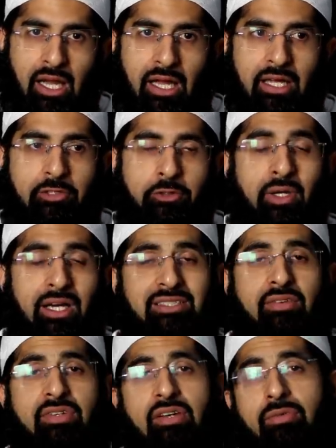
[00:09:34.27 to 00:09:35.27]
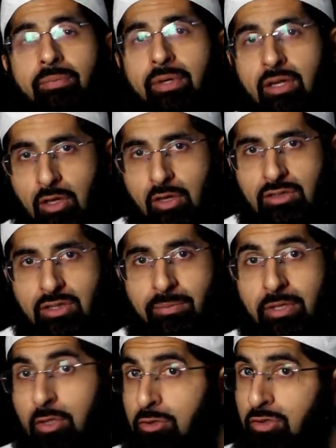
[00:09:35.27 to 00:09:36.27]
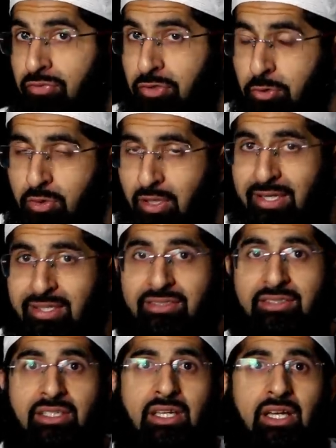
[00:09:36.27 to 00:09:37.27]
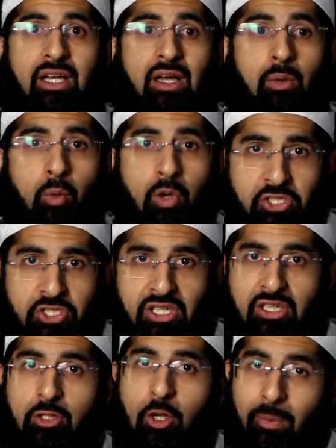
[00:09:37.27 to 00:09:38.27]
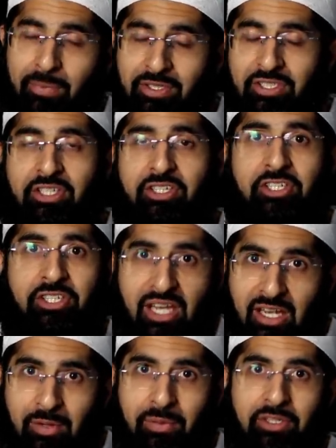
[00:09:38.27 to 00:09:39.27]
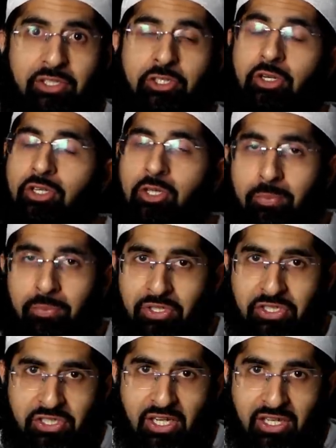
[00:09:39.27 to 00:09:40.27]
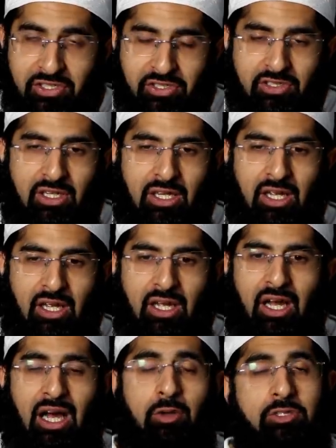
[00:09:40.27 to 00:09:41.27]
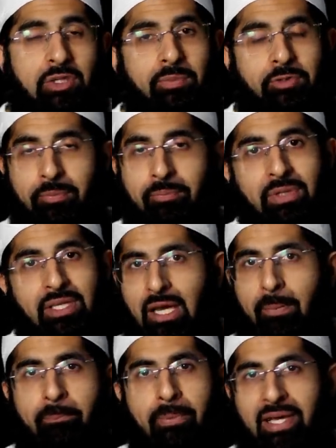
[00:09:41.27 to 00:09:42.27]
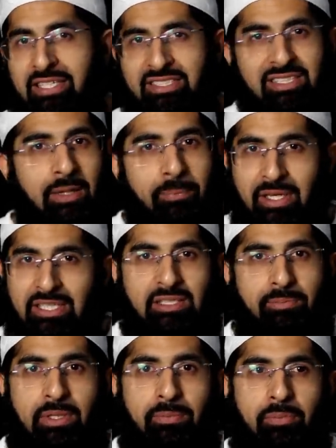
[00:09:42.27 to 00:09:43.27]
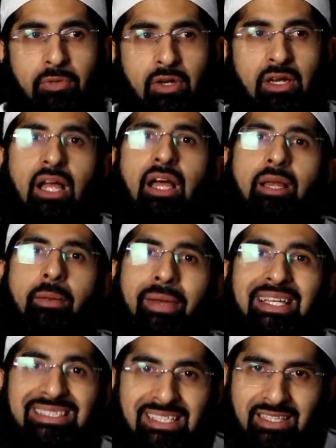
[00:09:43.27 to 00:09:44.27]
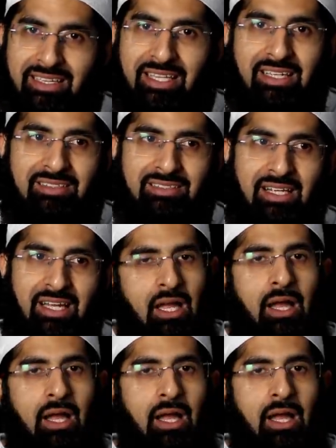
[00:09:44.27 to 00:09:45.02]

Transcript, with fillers: And you guys have given me a lot. Because of you guys watching, commenting, sharing, showing your appreciation, I was able to meet amazing, amazing people, learn amazing things.